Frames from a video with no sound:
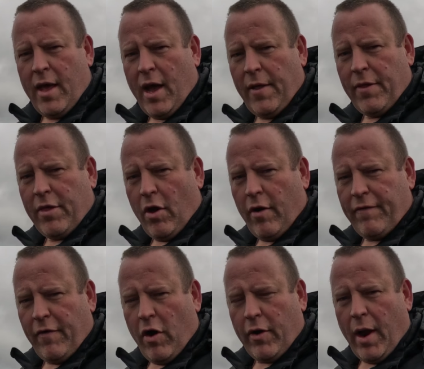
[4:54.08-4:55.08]
and the sort of
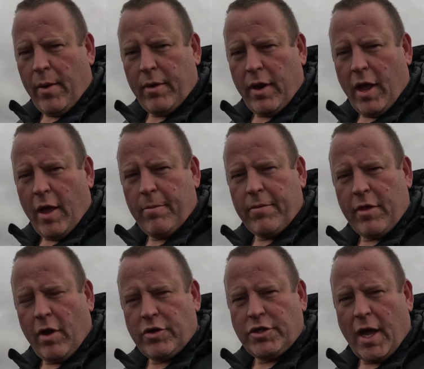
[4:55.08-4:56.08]
foreground
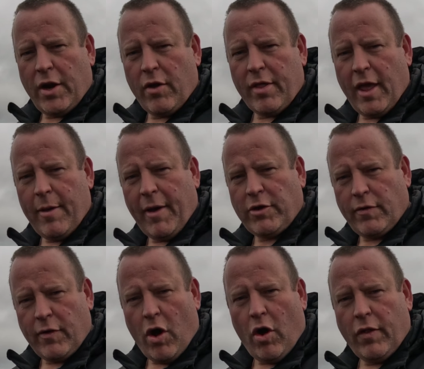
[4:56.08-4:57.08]
sort of shadows here, make sure
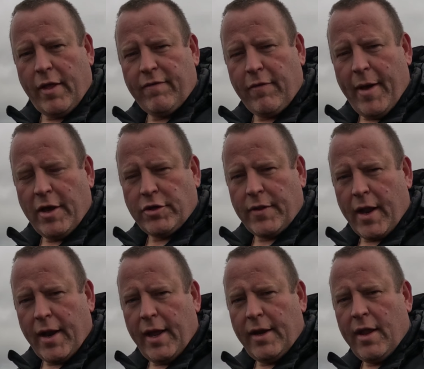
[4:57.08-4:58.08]
I've got all the information that I
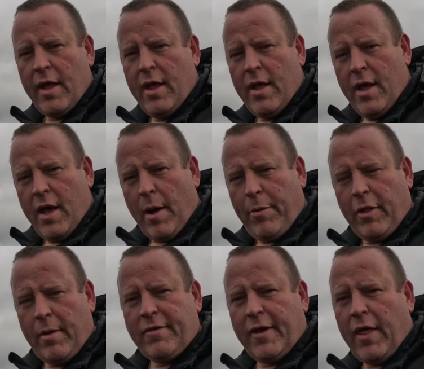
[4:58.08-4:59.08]
need. I'll put
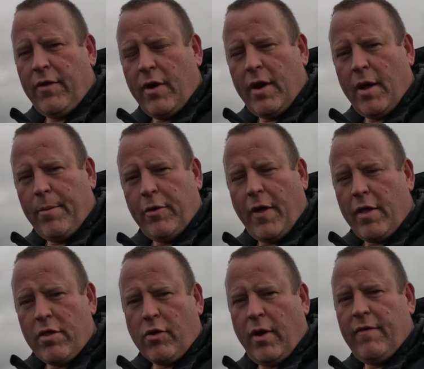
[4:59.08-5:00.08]
them together and I'll put that
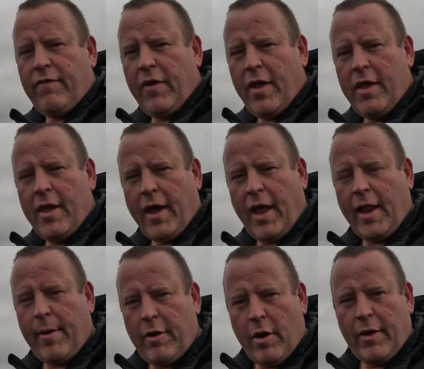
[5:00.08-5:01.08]
on screen for you. Again,
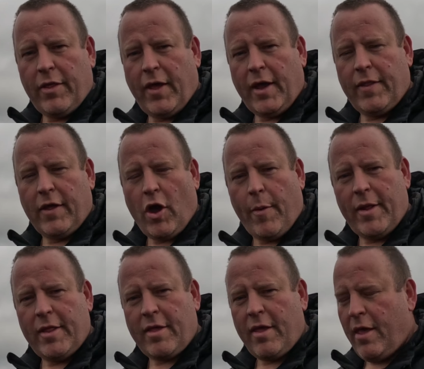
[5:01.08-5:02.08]
let me know what you think in the
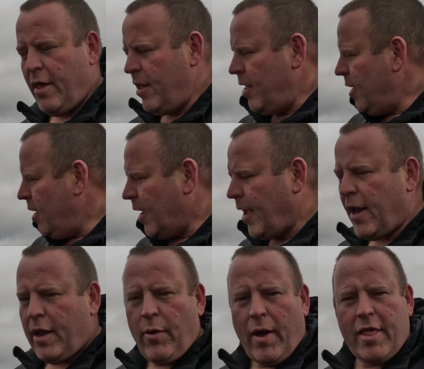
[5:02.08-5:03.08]
comments.
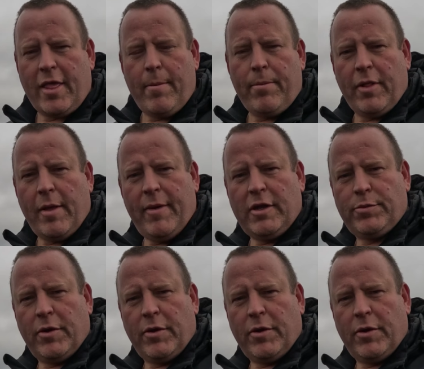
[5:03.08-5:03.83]
Again, a quite simple image,